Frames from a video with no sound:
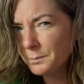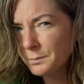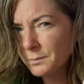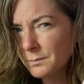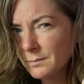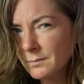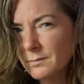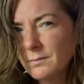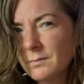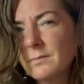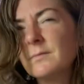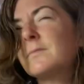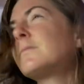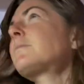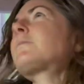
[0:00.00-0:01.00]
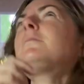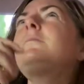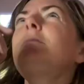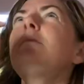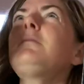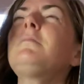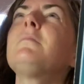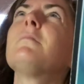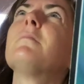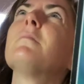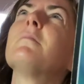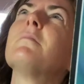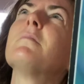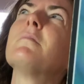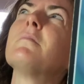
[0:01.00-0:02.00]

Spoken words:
Nobody speaks.